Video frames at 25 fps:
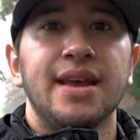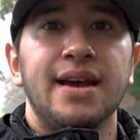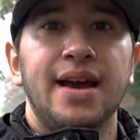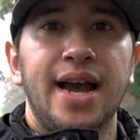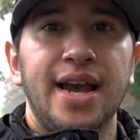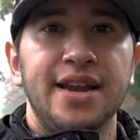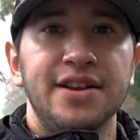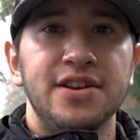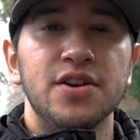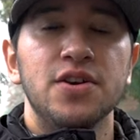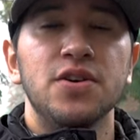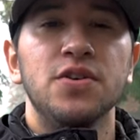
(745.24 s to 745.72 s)

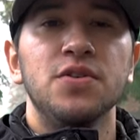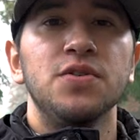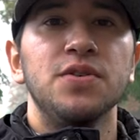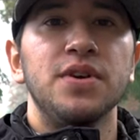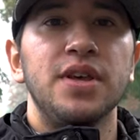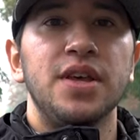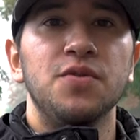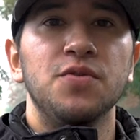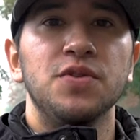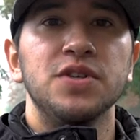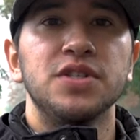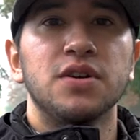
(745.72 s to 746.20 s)
I know
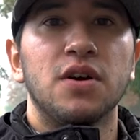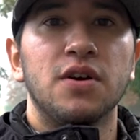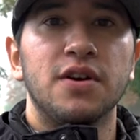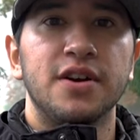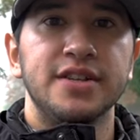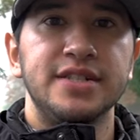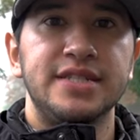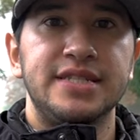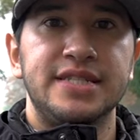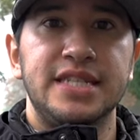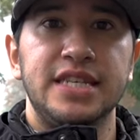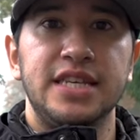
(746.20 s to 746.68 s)
it was
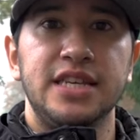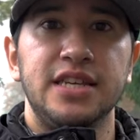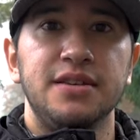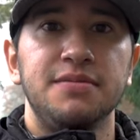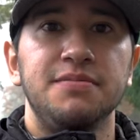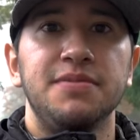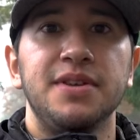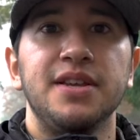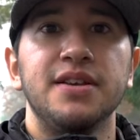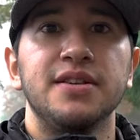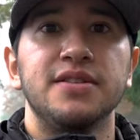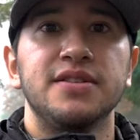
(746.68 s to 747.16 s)
hard to
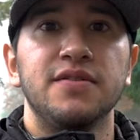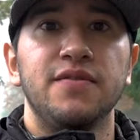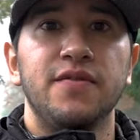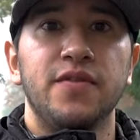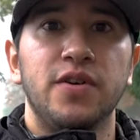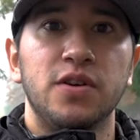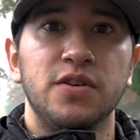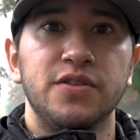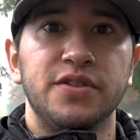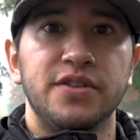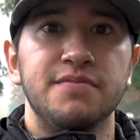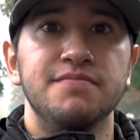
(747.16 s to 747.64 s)
see because of
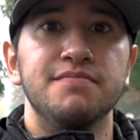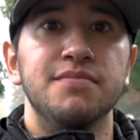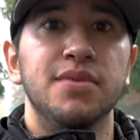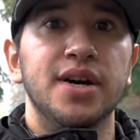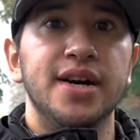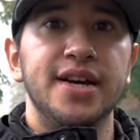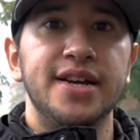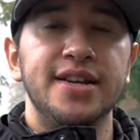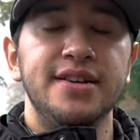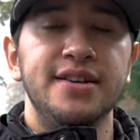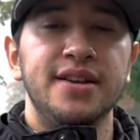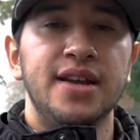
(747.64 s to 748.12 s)
all the
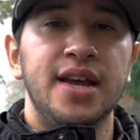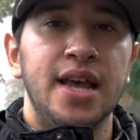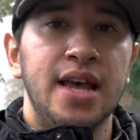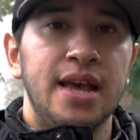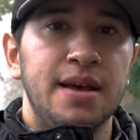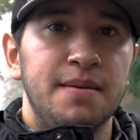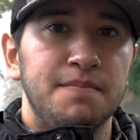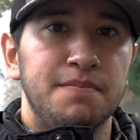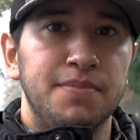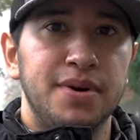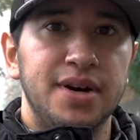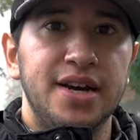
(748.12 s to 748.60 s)
mud,
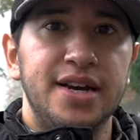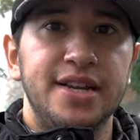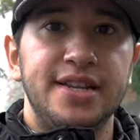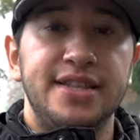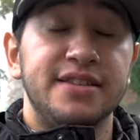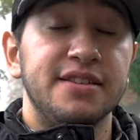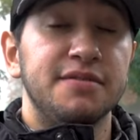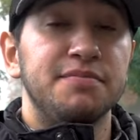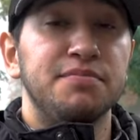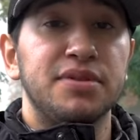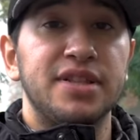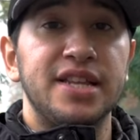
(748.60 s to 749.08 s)

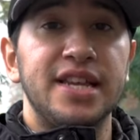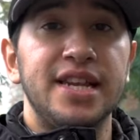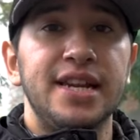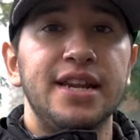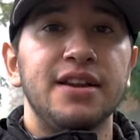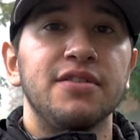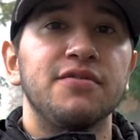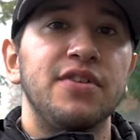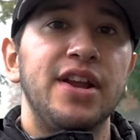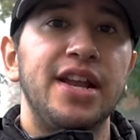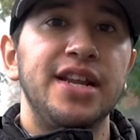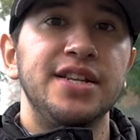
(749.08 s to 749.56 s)
but the
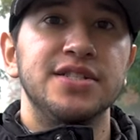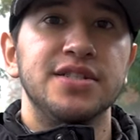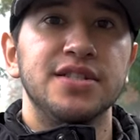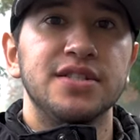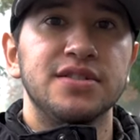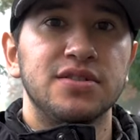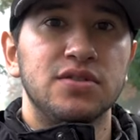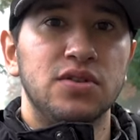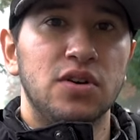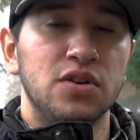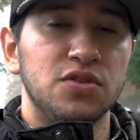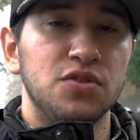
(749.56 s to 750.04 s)
pleading
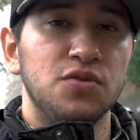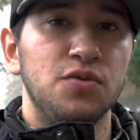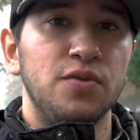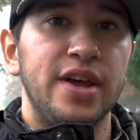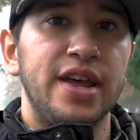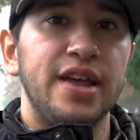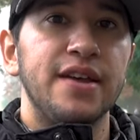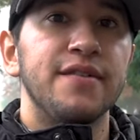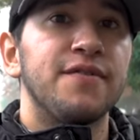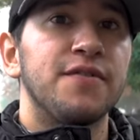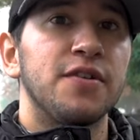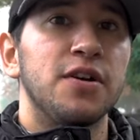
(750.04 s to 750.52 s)
ranges all the
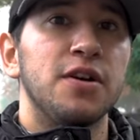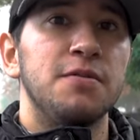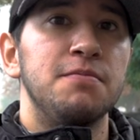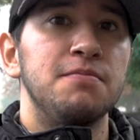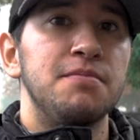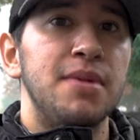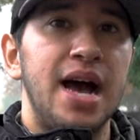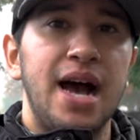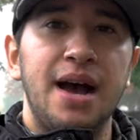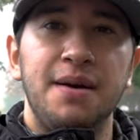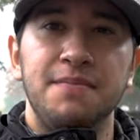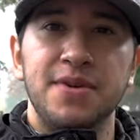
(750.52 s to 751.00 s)
way
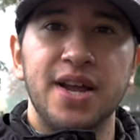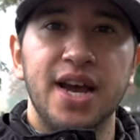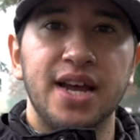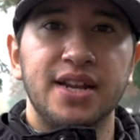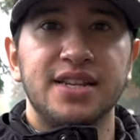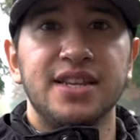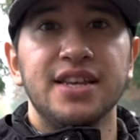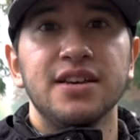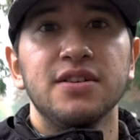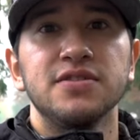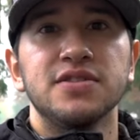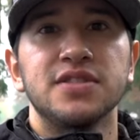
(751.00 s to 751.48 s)
from I'm
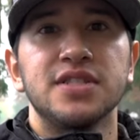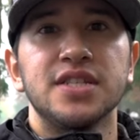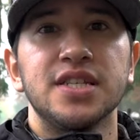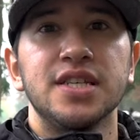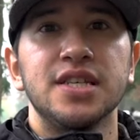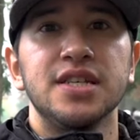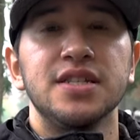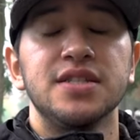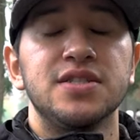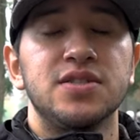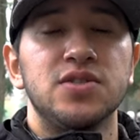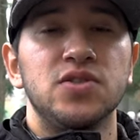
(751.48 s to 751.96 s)
not
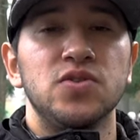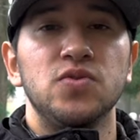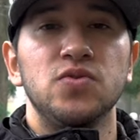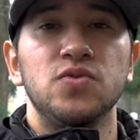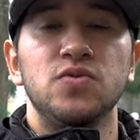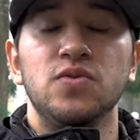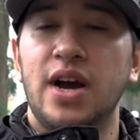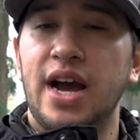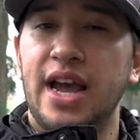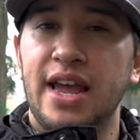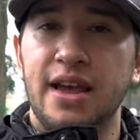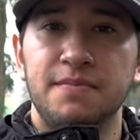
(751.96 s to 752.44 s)
guilty
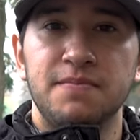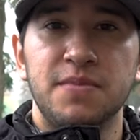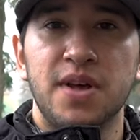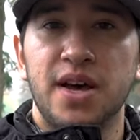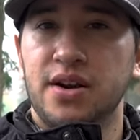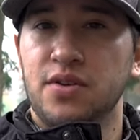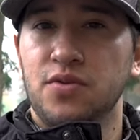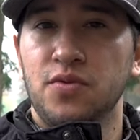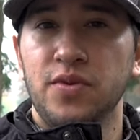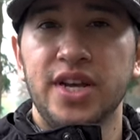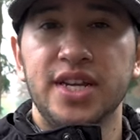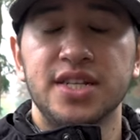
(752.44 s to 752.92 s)
to I am
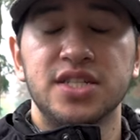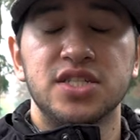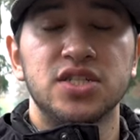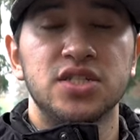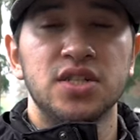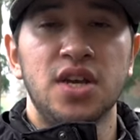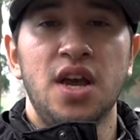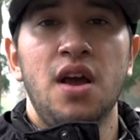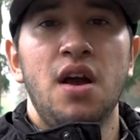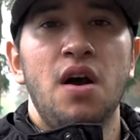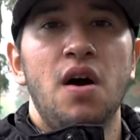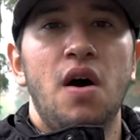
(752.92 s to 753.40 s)
not a
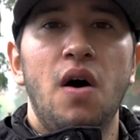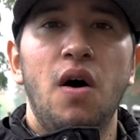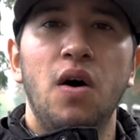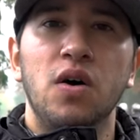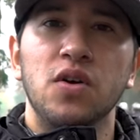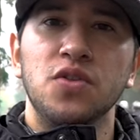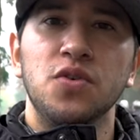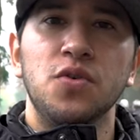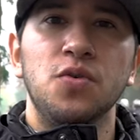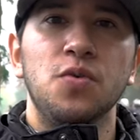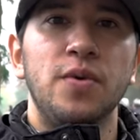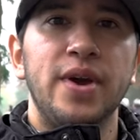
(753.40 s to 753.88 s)
witch,
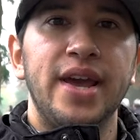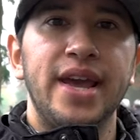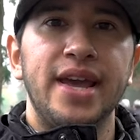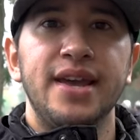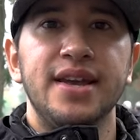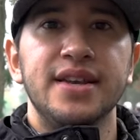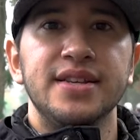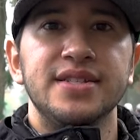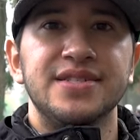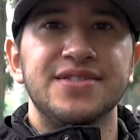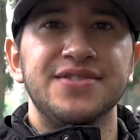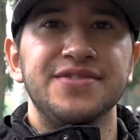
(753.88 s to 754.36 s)
all the
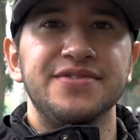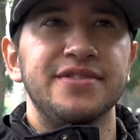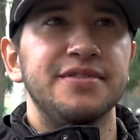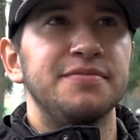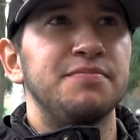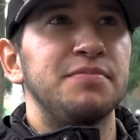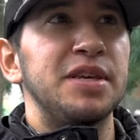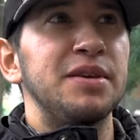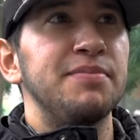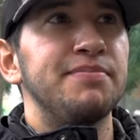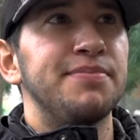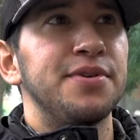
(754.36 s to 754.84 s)
way to
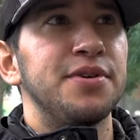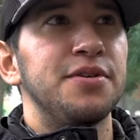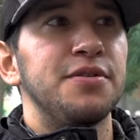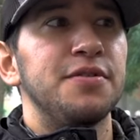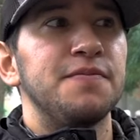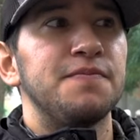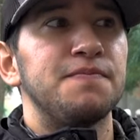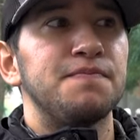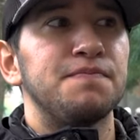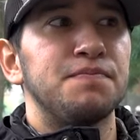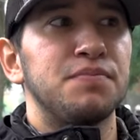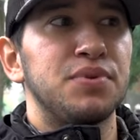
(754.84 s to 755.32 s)
the
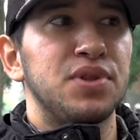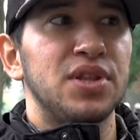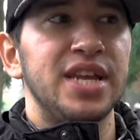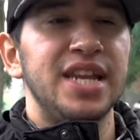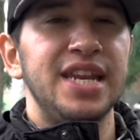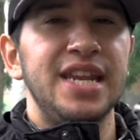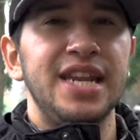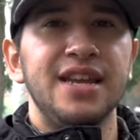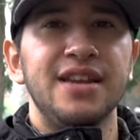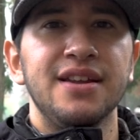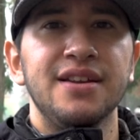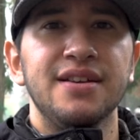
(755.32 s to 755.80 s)
people
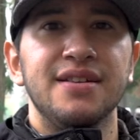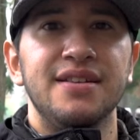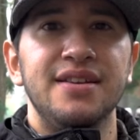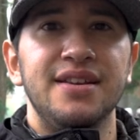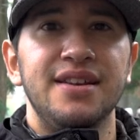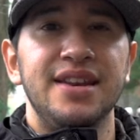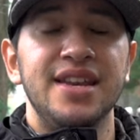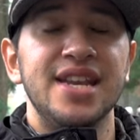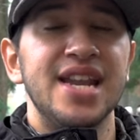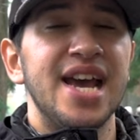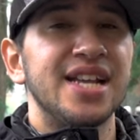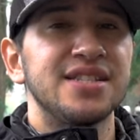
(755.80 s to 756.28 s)
pleading
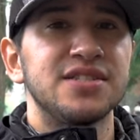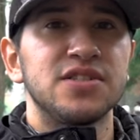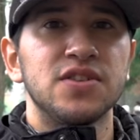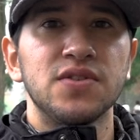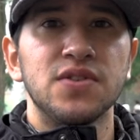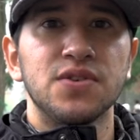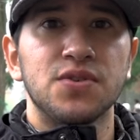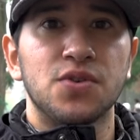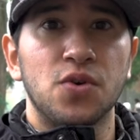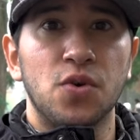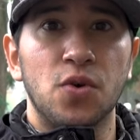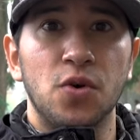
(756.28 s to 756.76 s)
not
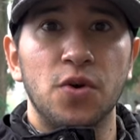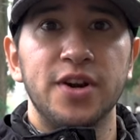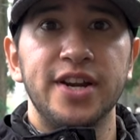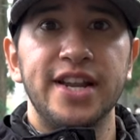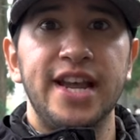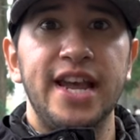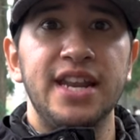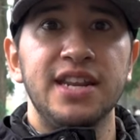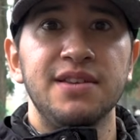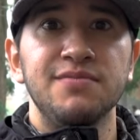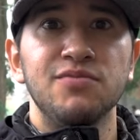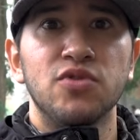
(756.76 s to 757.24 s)
to the
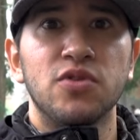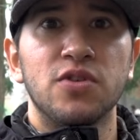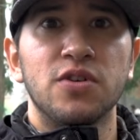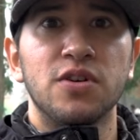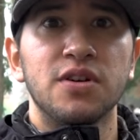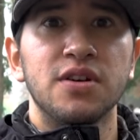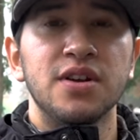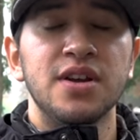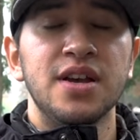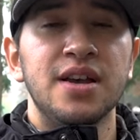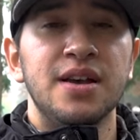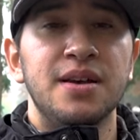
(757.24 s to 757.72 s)
court
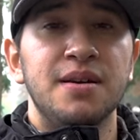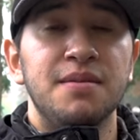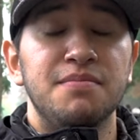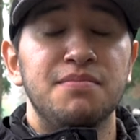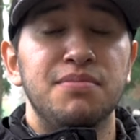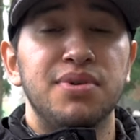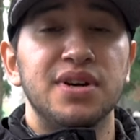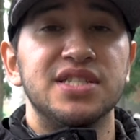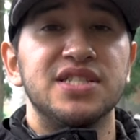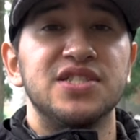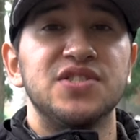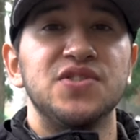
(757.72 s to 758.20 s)
anymore,
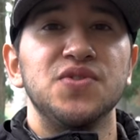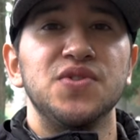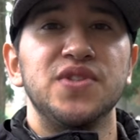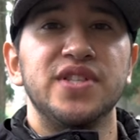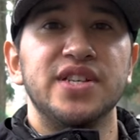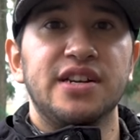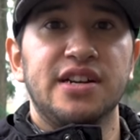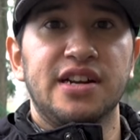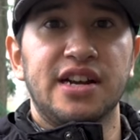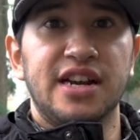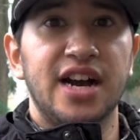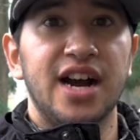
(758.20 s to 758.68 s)
but to
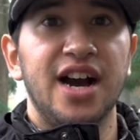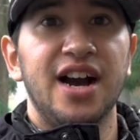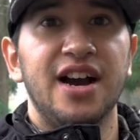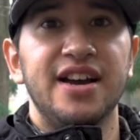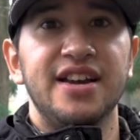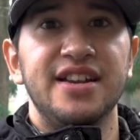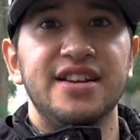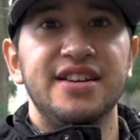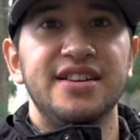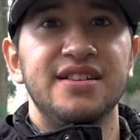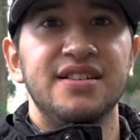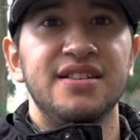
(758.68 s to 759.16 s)
their
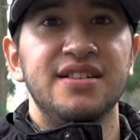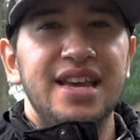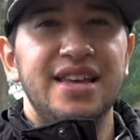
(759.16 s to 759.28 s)
God.